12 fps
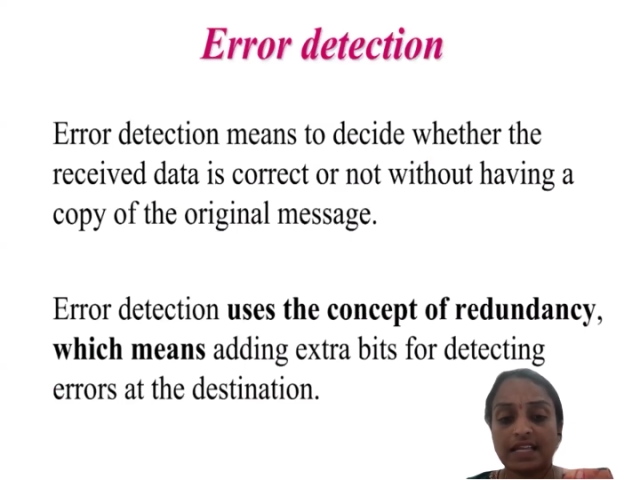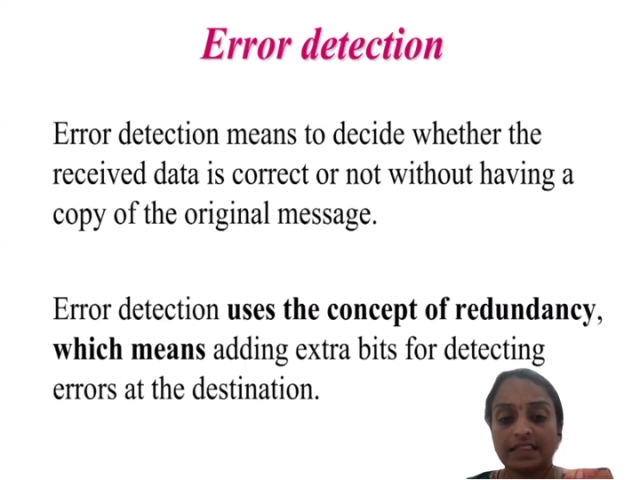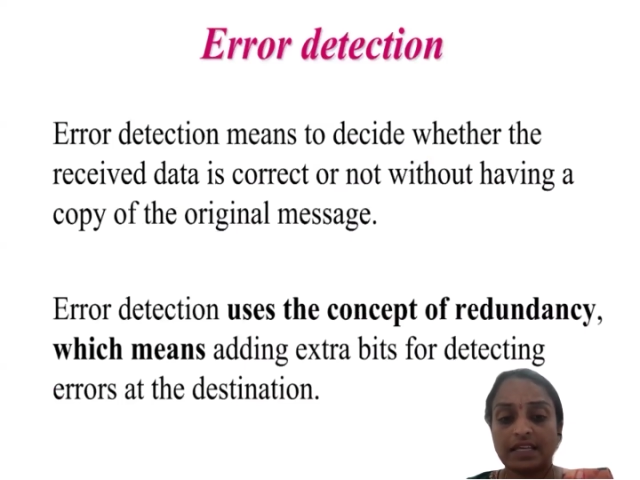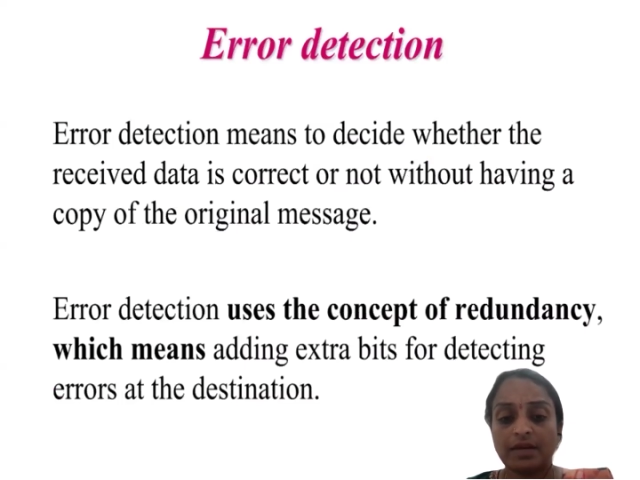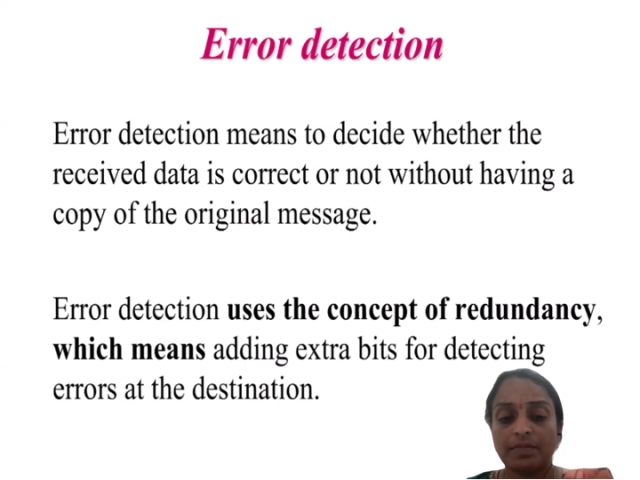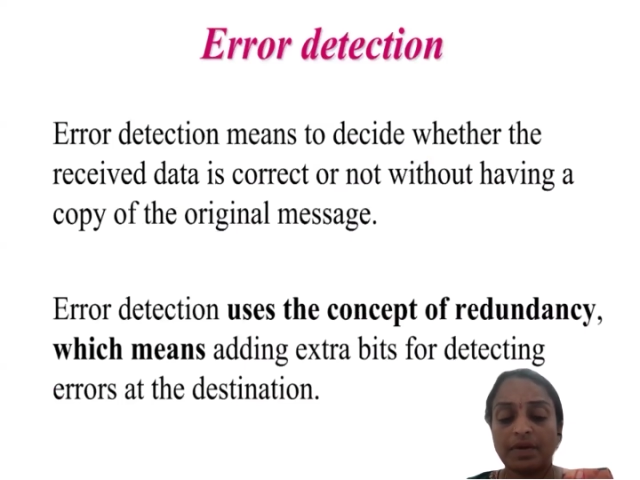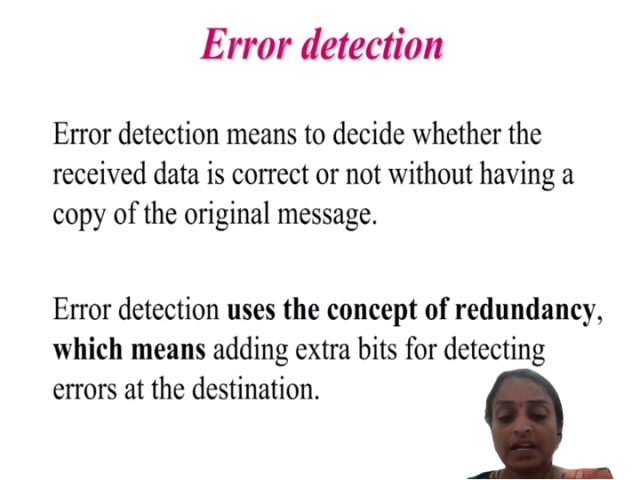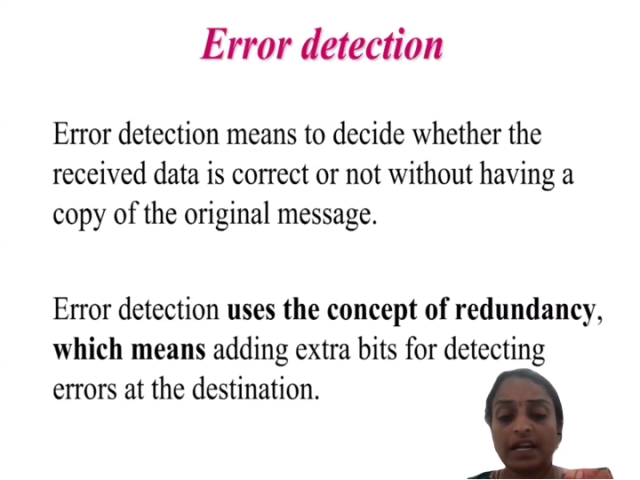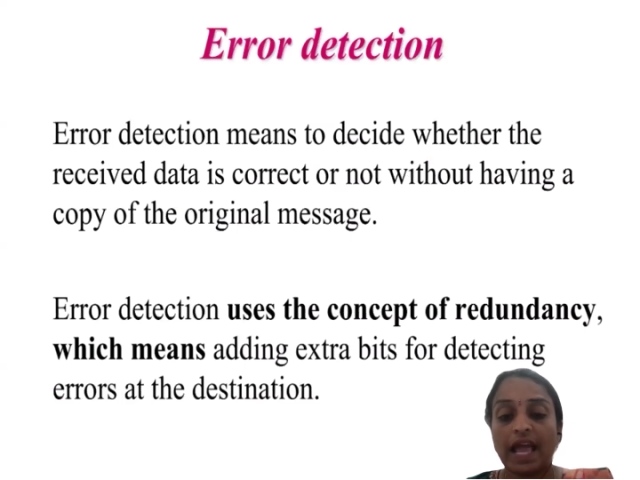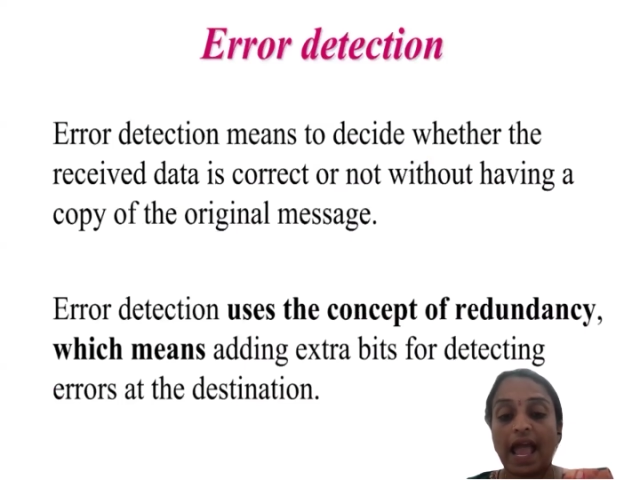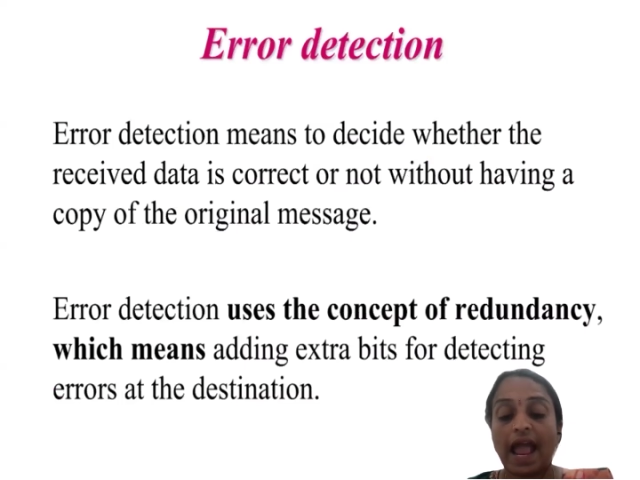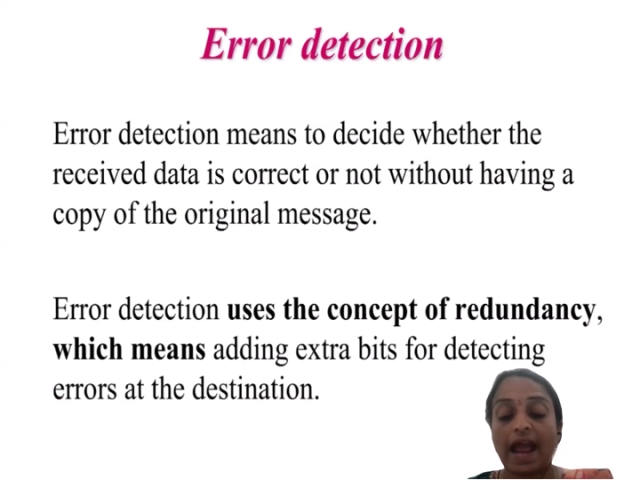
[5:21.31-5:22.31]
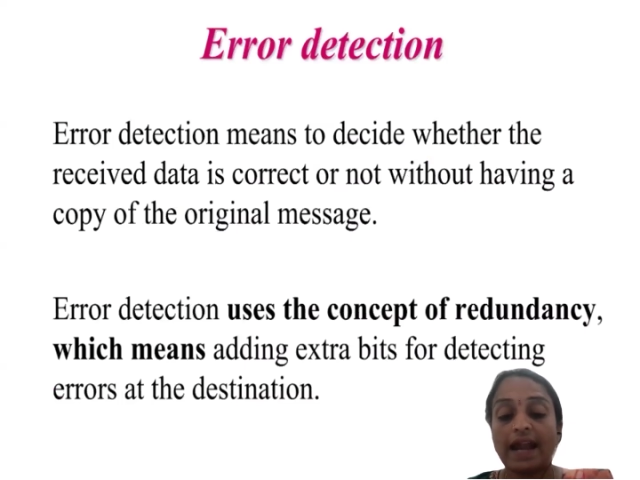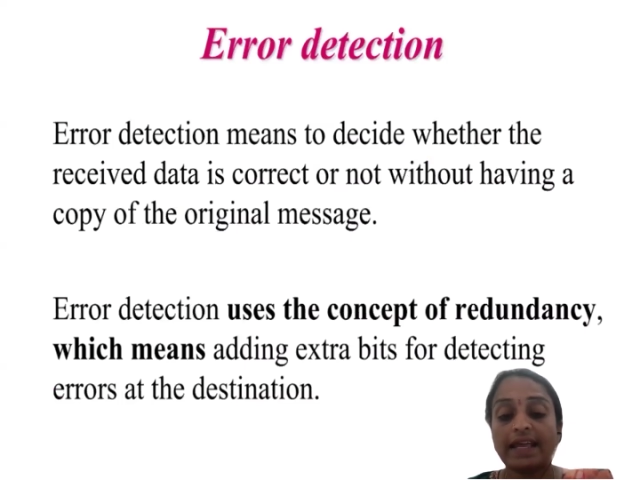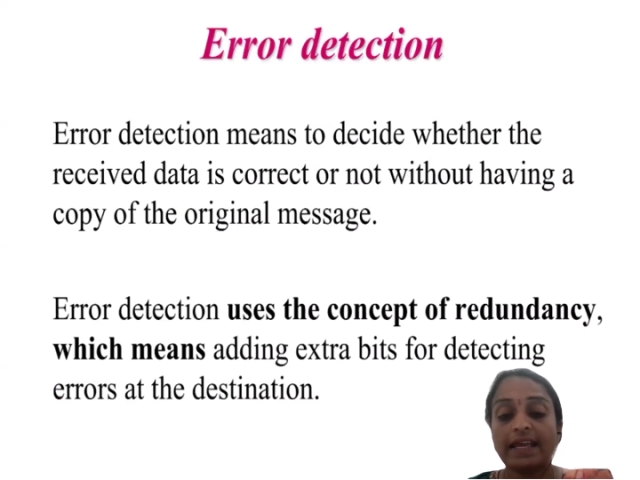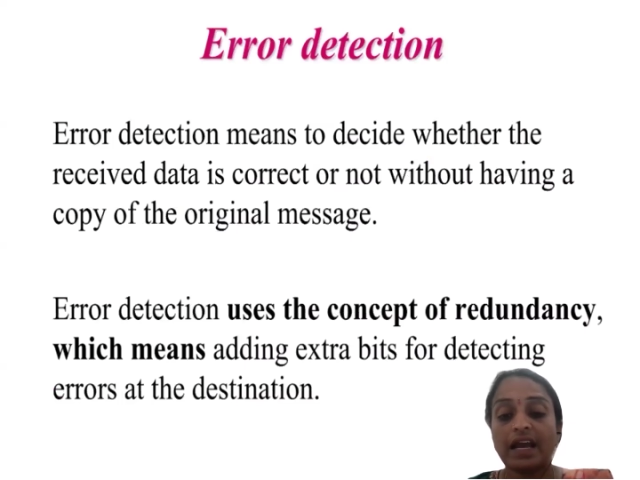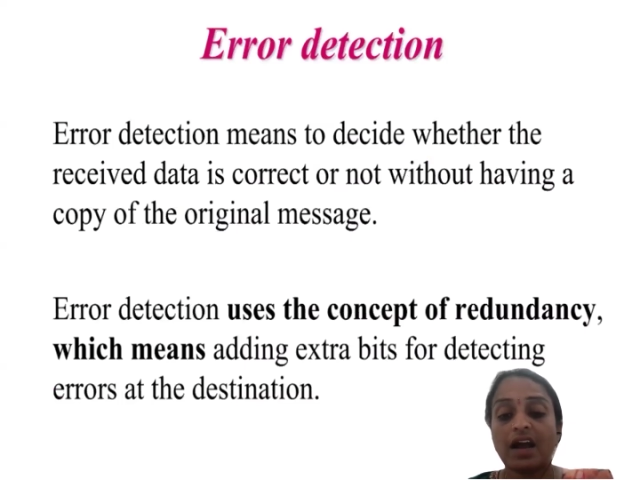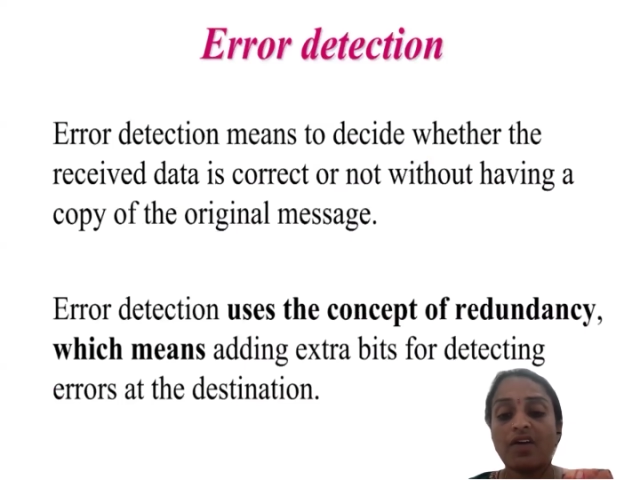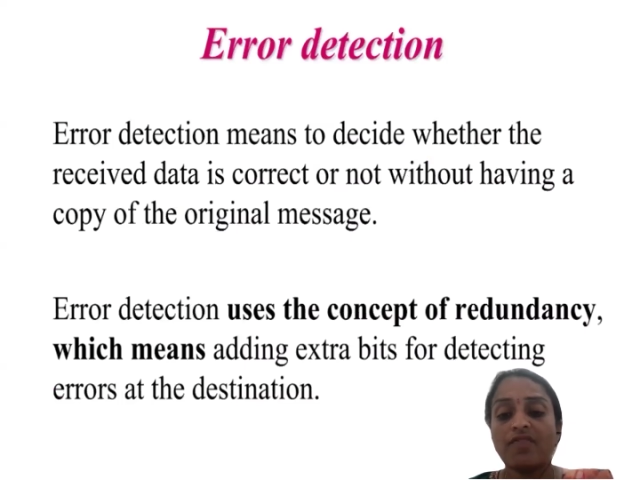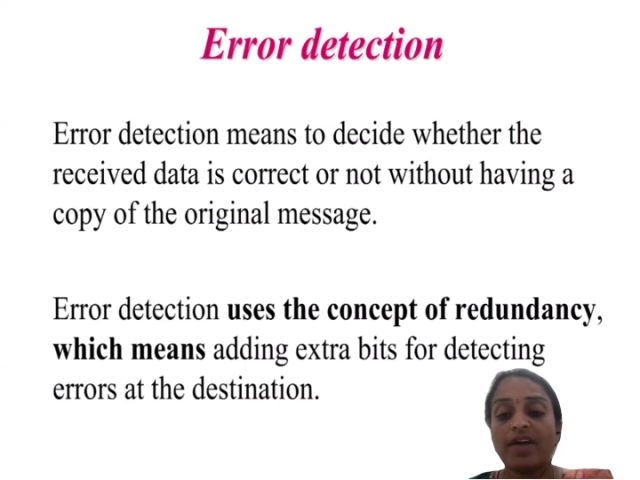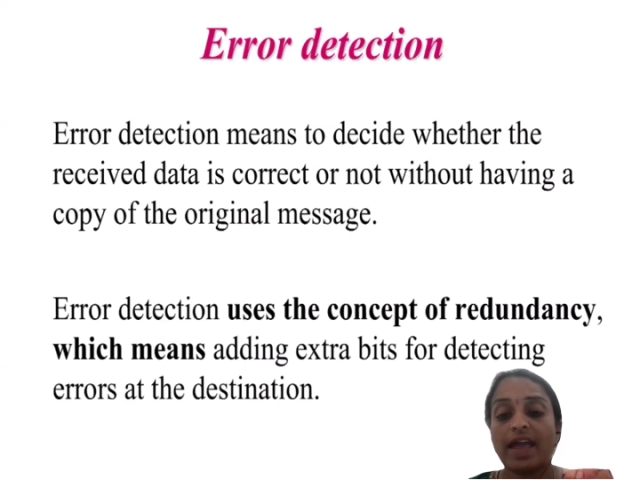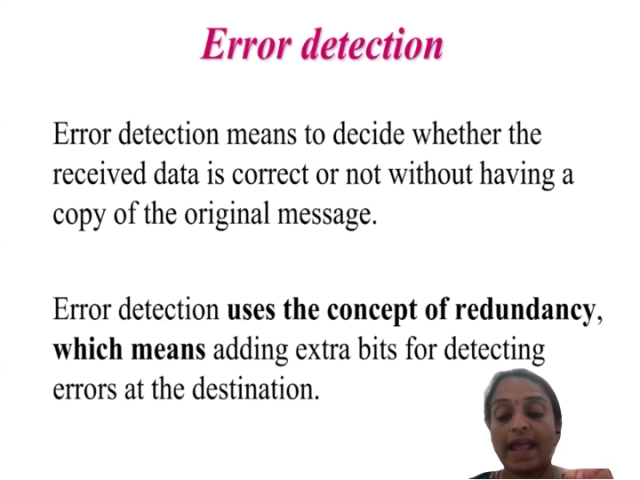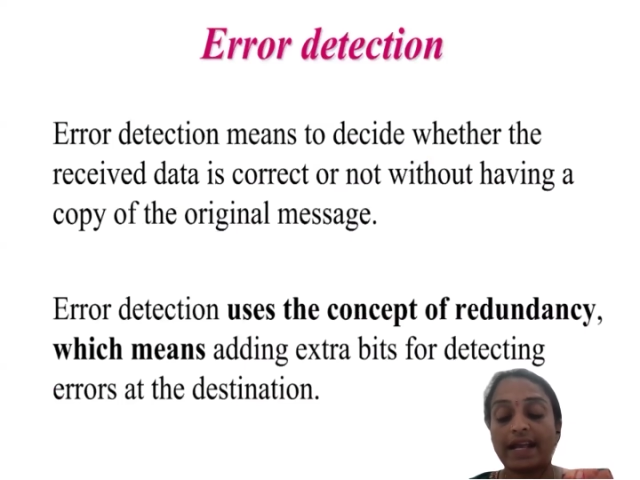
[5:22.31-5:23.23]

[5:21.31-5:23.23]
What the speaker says: nothing but adding of